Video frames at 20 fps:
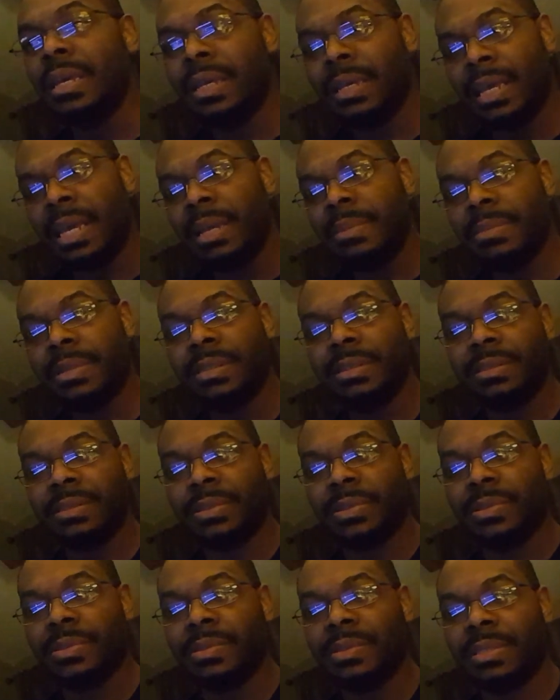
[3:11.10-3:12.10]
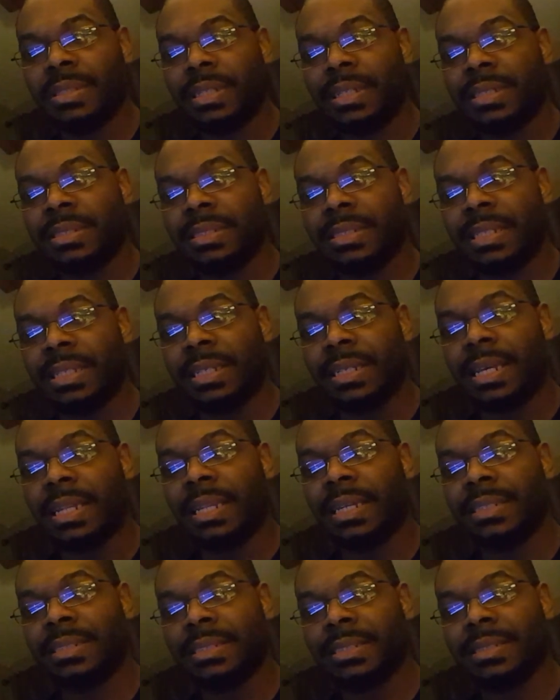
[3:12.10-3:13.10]
game looks cool. It has that I
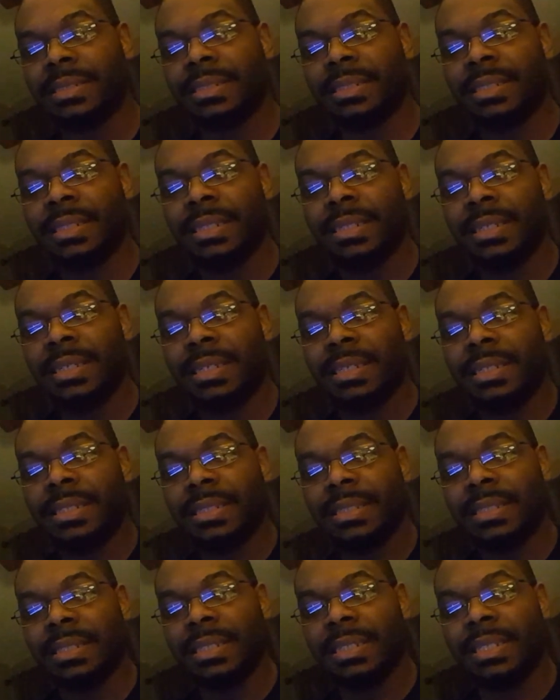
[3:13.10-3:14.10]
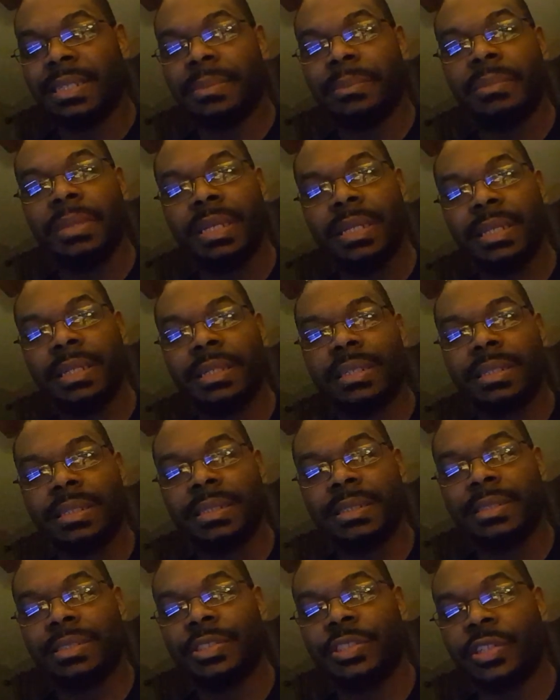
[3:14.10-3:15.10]
like the the comedic
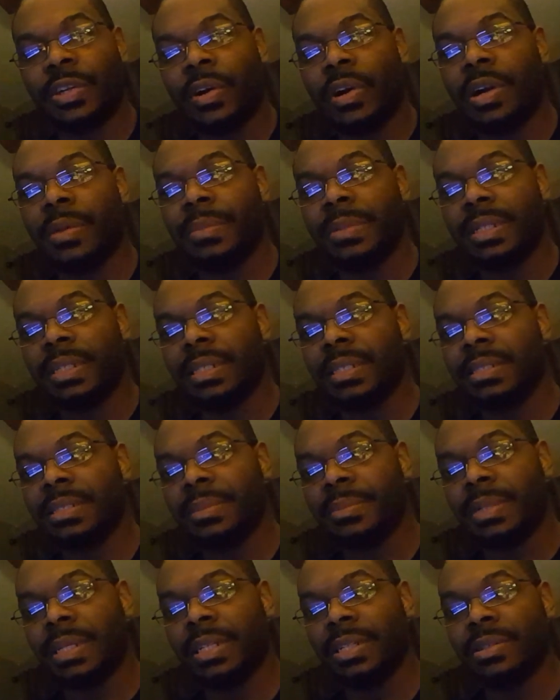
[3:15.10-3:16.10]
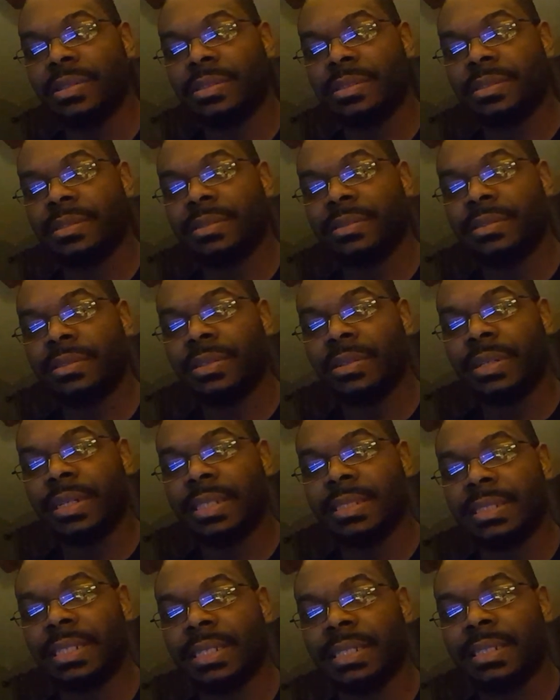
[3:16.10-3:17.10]
charm it has. I mean, it looks you know it
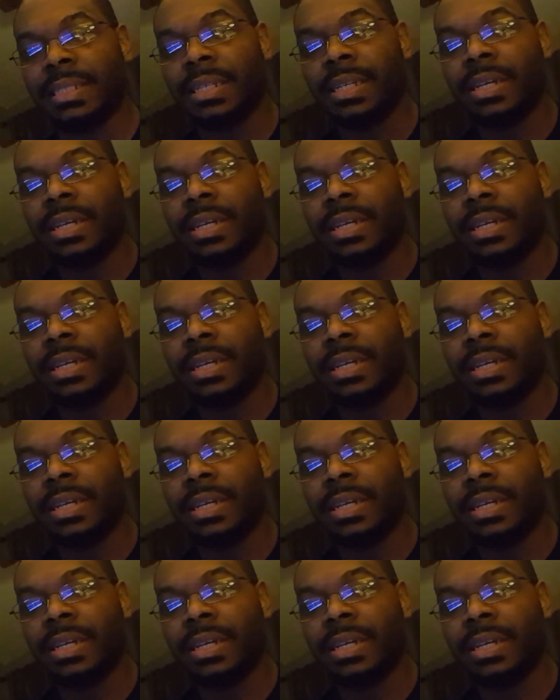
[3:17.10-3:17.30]
has that